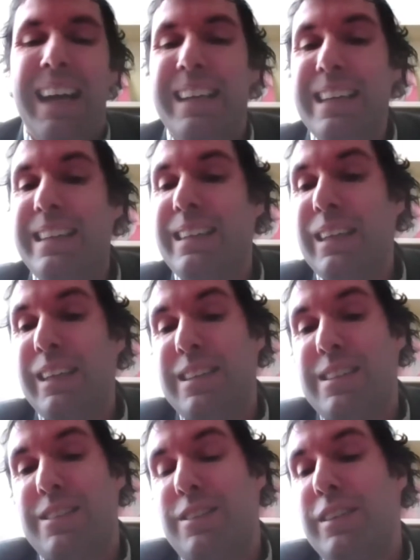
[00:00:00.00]

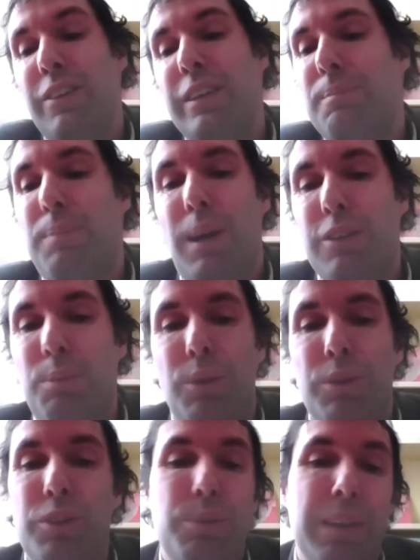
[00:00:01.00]
it's nearly
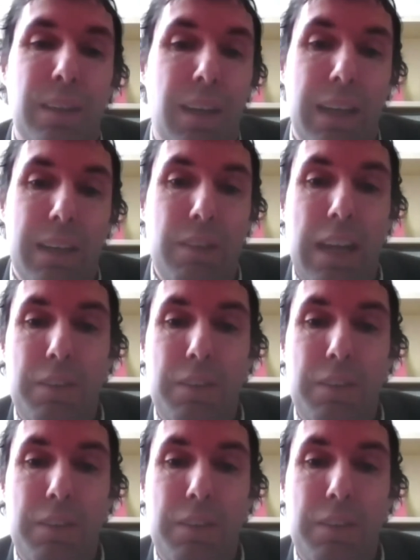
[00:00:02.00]
impossible to do it live.